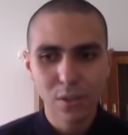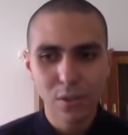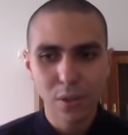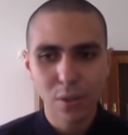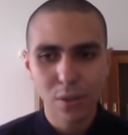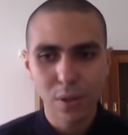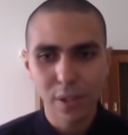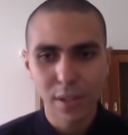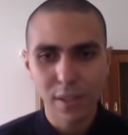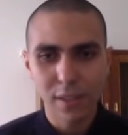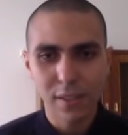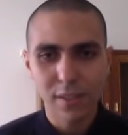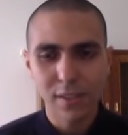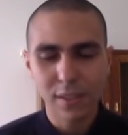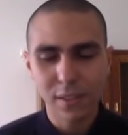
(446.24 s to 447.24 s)
So
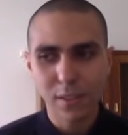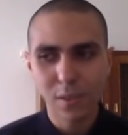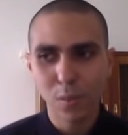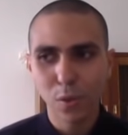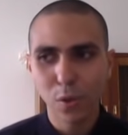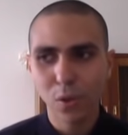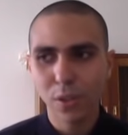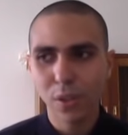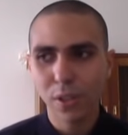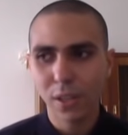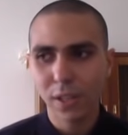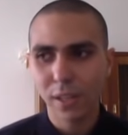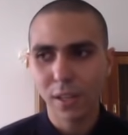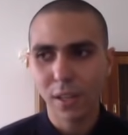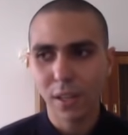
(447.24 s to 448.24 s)
it's
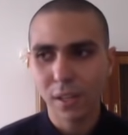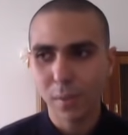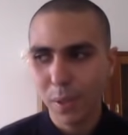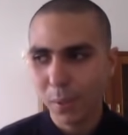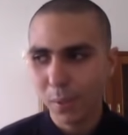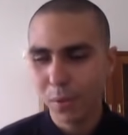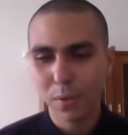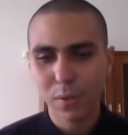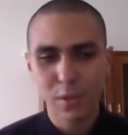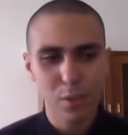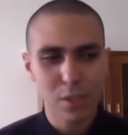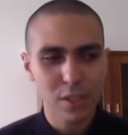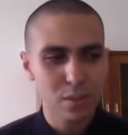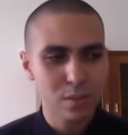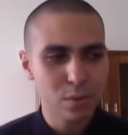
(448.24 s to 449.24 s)
more like people in the
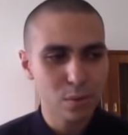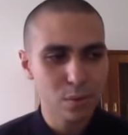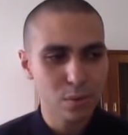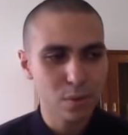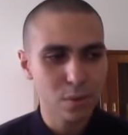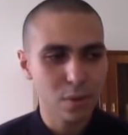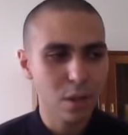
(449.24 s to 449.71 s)
West who